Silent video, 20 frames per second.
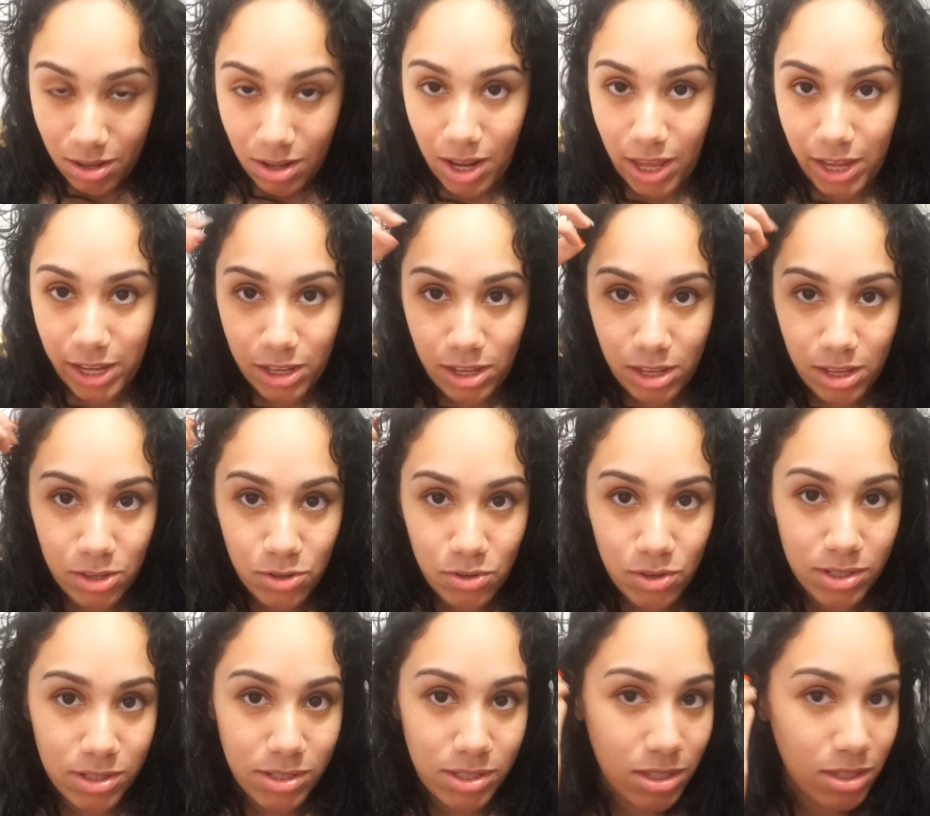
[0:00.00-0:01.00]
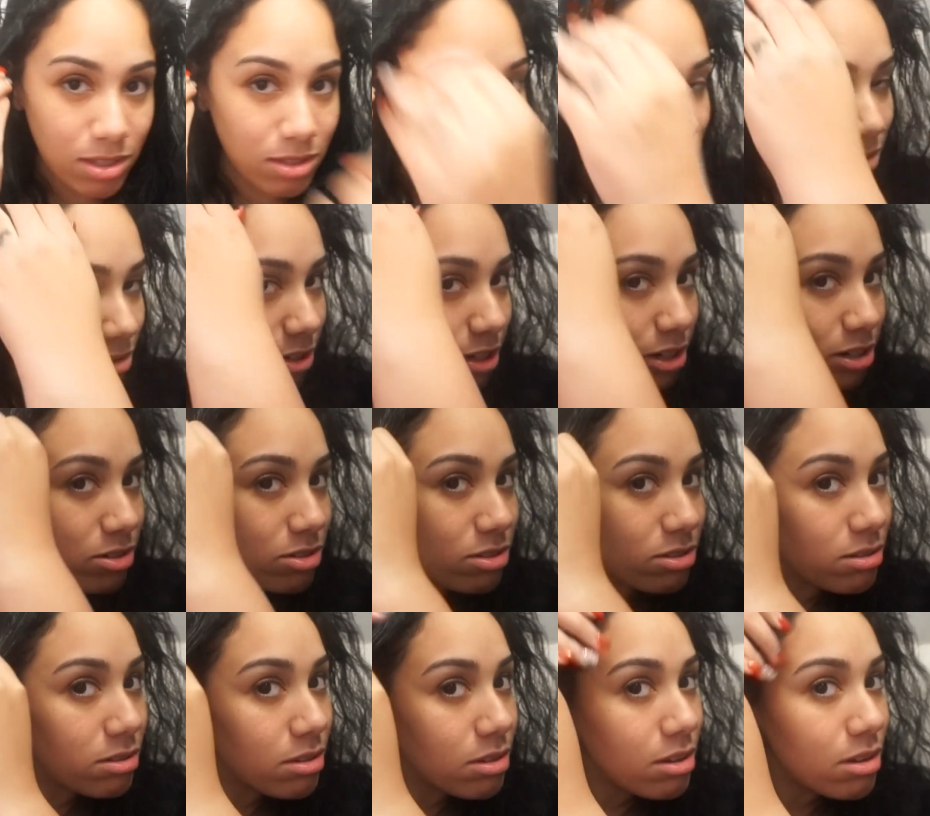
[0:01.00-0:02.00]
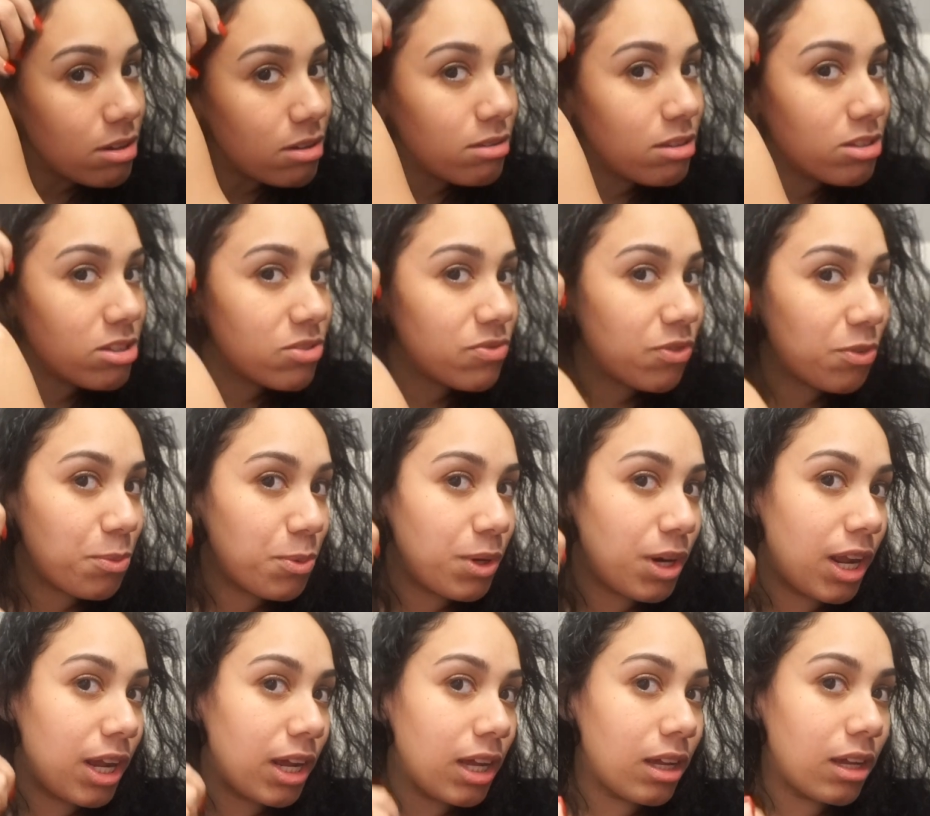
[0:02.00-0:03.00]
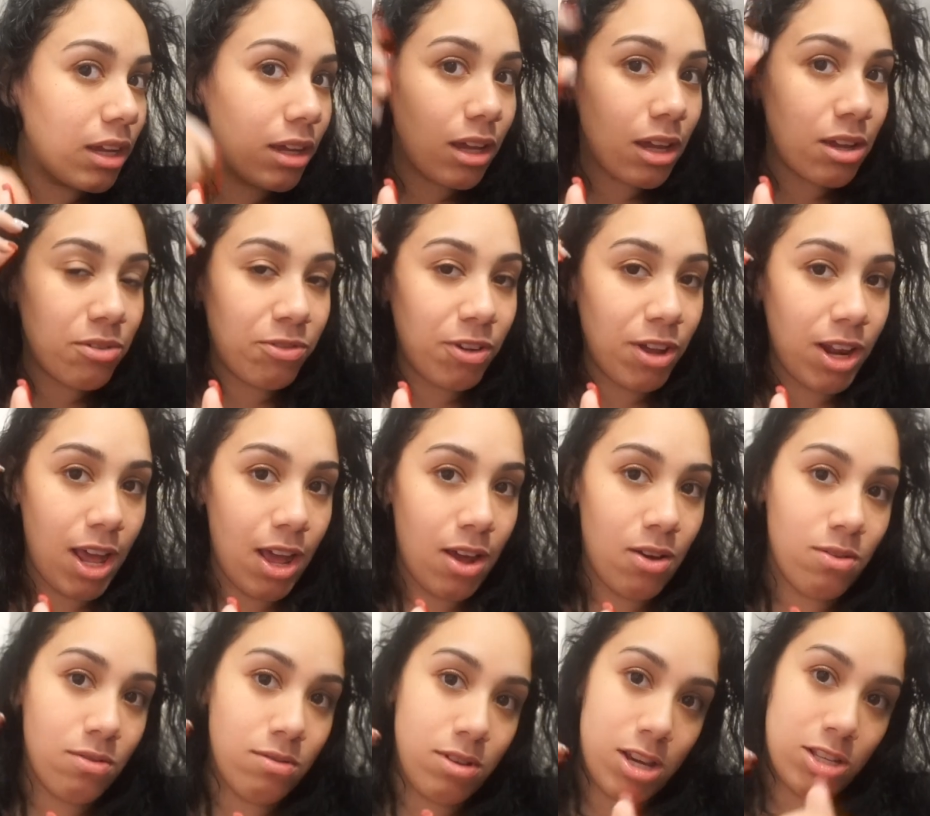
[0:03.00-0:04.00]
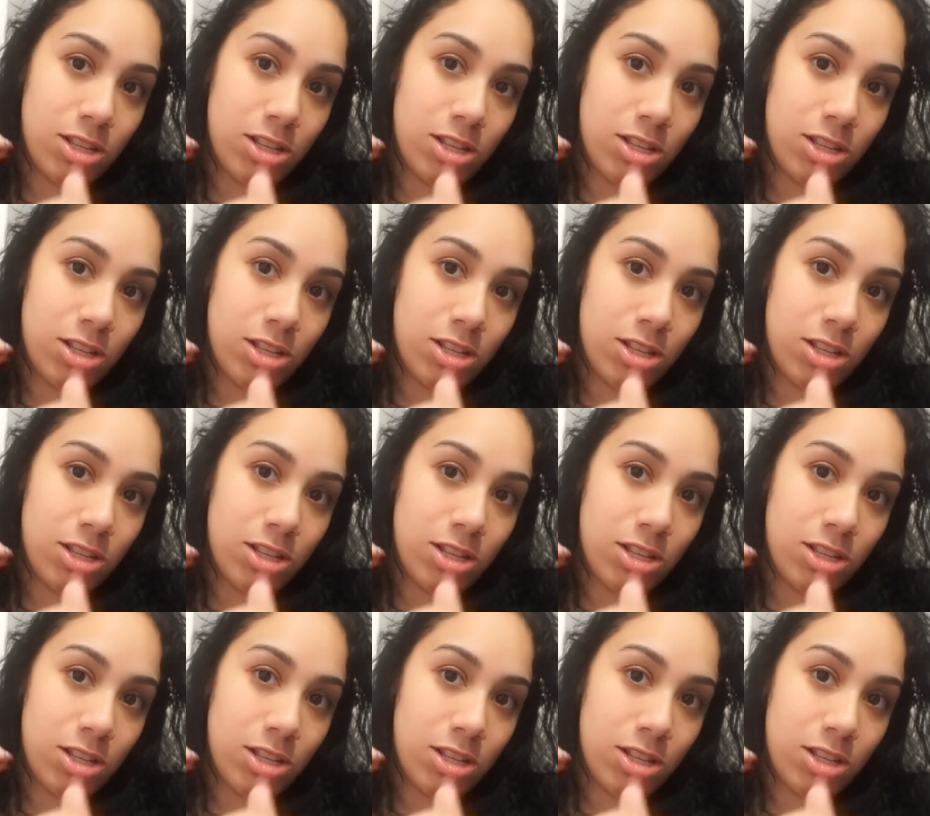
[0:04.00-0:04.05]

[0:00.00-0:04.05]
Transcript: Like, you can see these little hairs. This is from when, like, it fell out.